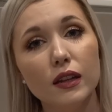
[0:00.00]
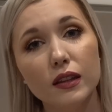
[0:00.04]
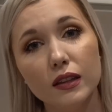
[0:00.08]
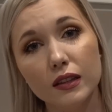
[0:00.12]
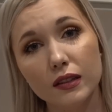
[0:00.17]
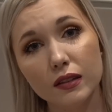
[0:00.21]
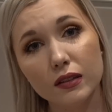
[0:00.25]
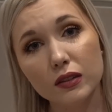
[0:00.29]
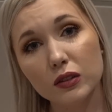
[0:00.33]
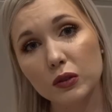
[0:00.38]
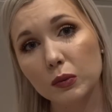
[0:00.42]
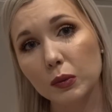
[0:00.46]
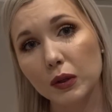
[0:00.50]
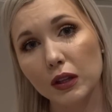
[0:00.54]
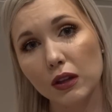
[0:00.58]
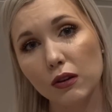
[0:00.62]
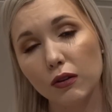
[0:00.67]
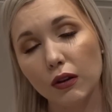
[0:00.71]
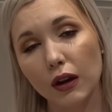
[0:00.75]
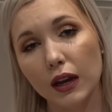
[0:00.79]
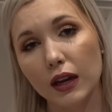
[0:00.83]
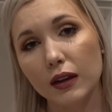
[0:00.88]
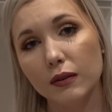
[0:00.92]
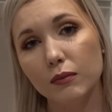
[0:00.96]
this is a
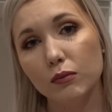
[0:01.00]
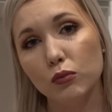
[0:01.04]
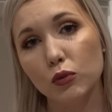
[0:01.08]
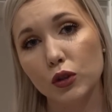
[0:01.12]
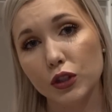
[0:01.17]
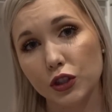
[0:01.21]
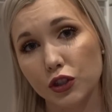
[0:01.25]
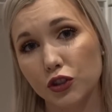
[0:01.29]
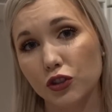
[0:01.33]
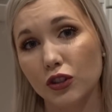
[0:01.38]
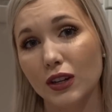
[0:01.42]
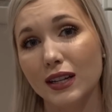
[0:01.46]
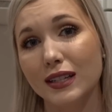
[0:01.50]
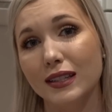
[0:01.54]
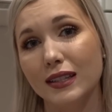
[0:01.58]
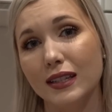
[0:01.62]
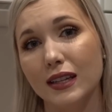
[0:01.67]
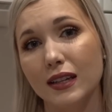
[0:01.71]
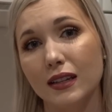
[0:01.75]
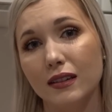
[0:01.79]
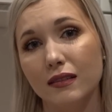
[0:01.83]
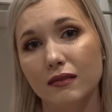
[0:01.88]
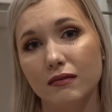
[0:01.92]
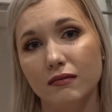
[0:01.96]
really great
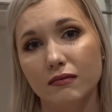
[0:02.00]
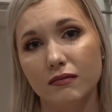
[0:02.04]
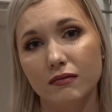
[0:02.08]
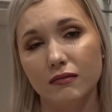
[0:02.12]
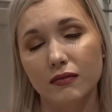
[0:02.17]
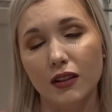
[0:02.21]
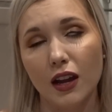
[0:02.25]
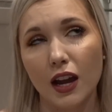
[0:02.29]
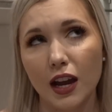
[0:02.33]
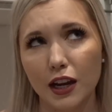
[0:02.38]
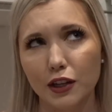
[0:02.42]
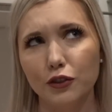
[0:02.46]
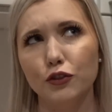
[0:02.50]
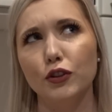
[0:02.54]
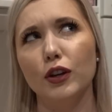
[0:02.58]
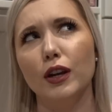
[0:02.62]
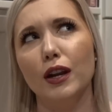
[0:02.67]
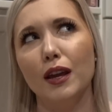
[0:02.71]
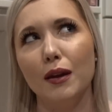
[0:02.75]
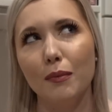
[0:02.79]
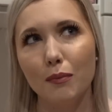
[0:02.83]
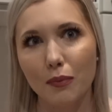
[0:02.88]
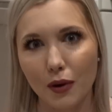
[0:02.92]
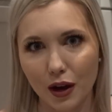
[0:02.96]
moisturizing,
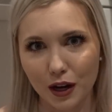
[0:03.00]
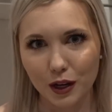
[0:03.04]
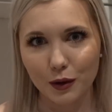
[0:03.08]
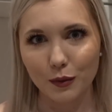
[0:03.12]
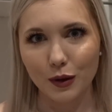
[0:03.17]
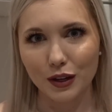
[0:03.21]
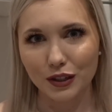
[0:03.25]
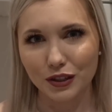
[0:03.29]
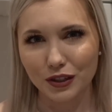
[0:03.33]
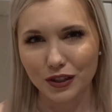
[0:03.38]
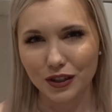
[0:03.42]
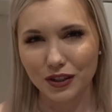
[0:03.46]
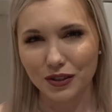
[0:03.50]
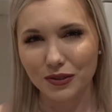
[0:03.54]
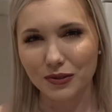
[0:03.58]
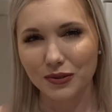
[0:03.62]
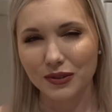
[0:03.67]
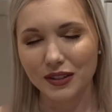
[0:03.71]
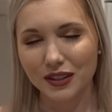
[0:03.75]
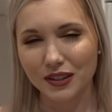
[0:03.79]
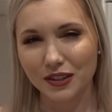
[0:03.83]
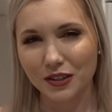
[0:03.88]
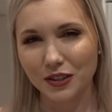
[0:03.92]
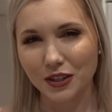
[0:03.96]
hydrating body wash to
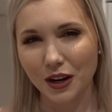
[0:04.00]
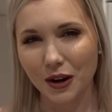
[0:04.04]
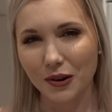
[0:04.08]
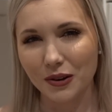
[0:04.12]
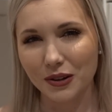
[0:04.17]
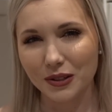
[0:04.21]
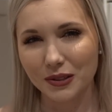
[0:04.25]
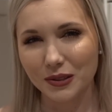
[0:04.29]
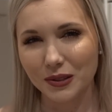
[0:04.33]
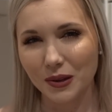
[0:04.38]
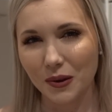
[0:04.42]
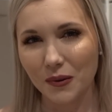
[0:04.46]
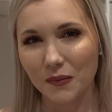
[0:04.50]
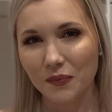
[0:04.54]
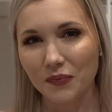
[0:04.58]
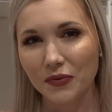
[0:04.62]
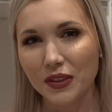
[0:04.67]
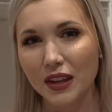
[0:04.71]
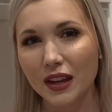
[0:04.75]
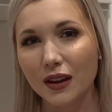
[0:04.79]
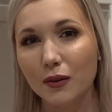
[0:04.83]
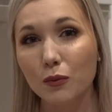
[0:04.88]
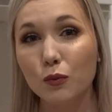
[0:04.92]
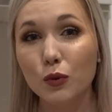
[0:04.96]
use in the shower. So
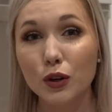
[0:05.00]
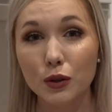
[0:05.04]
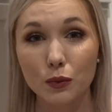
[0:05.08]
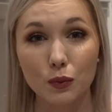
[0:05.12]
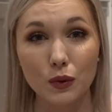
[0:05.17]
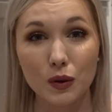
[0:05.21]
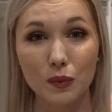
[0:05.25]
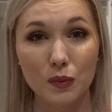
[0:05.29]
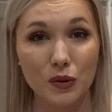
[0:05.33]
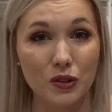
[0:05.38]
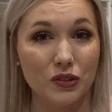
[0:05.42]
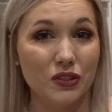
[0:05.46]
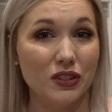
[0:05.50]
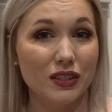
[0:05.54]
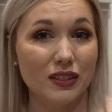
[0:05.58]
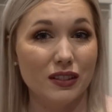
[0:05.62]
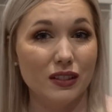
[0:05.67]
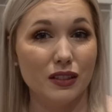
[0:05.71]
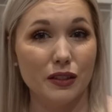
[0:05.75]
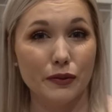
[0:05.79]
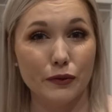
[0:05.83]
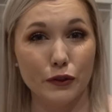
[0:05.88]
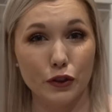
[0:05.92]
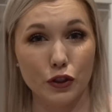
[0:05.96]
would repurchase
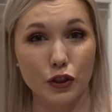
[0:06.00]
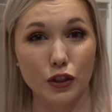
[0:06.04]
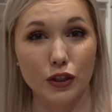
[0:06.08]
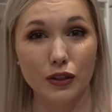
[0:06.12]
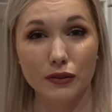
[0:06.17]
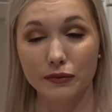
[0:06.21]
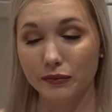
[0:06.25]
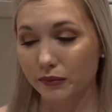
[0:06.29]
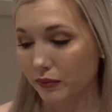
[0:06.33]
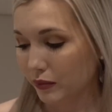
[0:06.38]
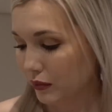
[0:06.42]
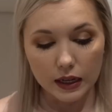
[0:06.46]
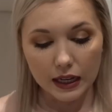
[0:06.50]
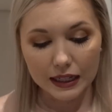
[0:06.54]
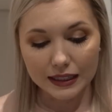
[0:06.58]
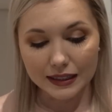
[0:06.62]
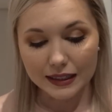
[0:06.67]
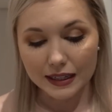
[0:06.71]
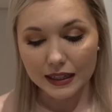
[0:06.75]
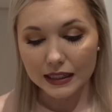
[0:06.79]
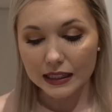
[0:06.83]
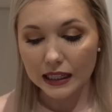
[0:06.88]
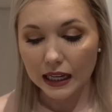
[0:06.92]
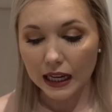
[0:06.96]
this for sure.
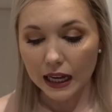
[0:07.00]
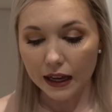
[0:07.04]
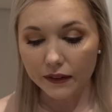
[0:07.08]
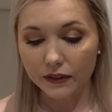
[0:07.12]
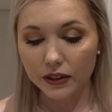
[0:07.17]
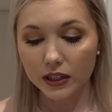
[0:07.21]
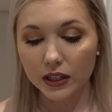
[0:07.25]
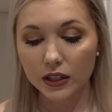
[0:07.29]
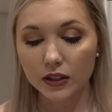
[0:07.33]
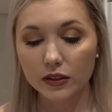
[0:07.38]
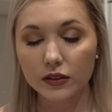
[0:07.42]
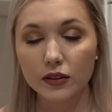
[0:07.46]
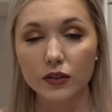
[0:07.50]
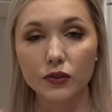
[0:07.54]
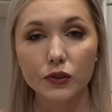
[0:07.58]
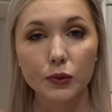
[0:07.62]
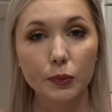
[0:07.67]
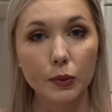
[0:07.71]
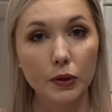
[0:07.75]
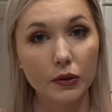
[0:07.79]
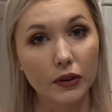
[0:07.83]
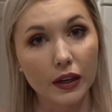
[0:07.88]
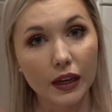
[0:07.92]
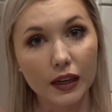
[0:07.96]
Next things I have in here, these
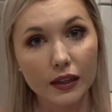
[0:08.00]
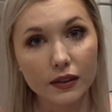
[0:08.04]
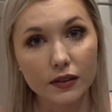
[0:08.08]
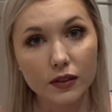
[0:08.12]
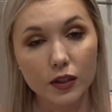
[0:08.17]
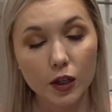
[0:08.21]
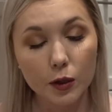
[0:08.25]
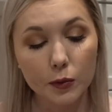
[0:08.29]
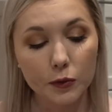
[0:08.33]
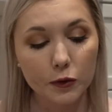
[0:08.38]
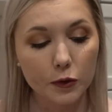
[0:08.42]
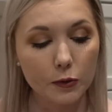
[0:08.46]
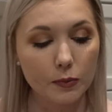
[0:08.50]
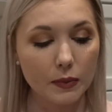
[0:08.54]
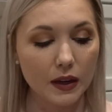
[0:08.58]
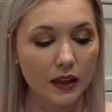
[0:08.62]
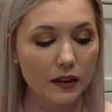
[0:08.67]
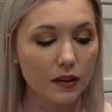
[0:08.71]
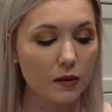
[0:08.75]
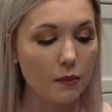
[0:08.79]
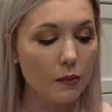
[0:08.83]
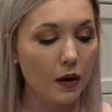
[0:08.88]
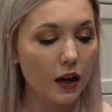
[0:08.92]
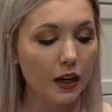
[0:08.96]
are both hand soaps from
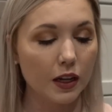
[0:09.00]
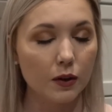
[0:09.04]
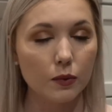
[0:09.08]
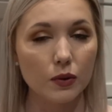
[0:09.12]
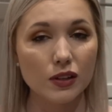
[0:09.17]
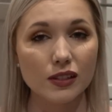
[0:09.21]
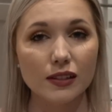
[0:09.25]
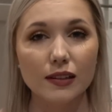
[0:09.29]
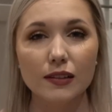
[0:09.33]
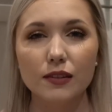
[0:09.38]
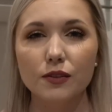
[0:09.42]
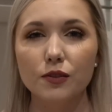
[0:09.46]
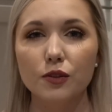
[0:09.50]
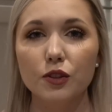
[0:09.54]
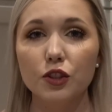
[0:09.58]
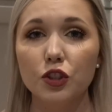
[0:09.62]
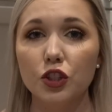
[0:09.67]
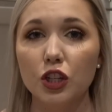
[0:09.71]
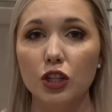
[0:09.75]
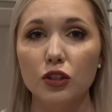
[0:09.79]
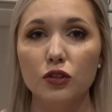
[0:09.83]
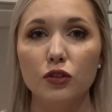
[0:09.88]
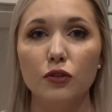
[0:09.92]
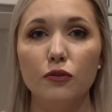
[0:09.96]
Bath and Body Works. These are the
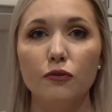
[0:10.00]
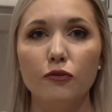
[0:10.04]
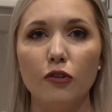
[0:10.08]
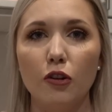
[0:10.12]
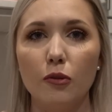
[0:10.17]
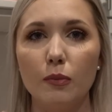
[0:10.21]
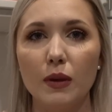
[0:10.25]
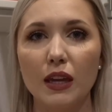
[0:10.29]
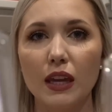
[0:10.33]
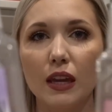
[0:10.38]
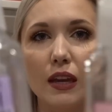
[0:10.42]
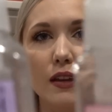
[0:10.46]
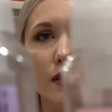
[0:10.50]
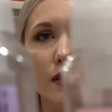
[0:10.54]
gentle foaming